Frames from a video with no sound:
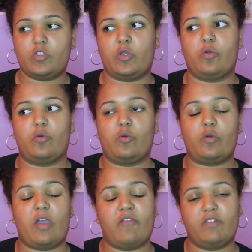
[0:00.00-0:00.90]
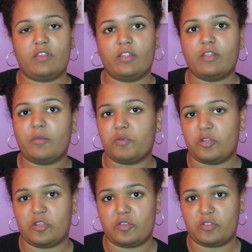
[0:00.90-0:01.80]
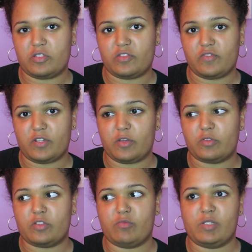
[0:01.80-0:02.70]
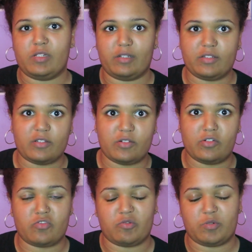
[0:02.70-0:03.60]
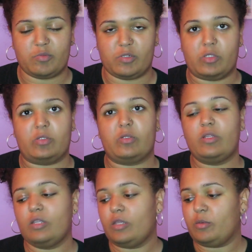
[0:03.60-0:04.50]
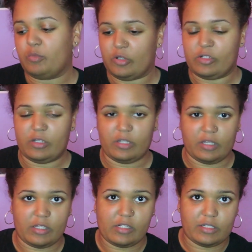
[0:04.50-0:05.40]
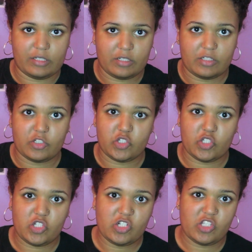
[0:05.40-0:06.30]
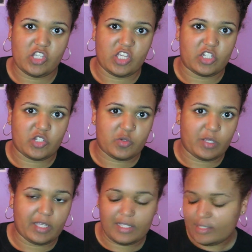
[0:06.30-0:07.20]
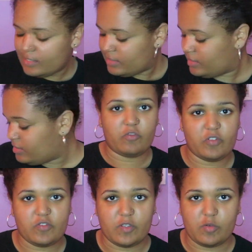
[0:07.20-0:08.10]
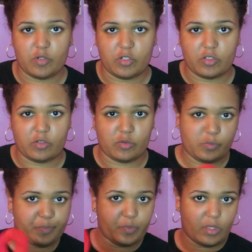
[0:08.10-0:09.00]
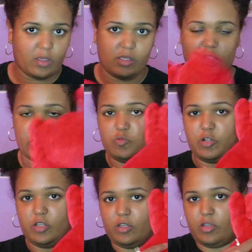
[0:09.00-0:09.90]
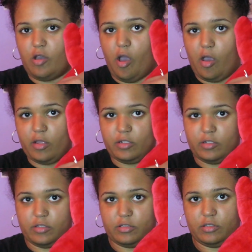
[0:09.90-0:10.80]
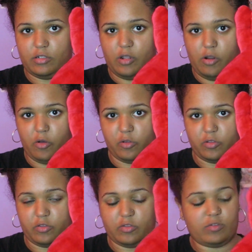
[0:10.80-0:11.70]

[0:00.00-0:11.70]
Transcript: So everything that I'm gonna use in this video is gonna be linked in the description below. But okay, let's just get into it, I guess. The first thing you want to do is you want to cut along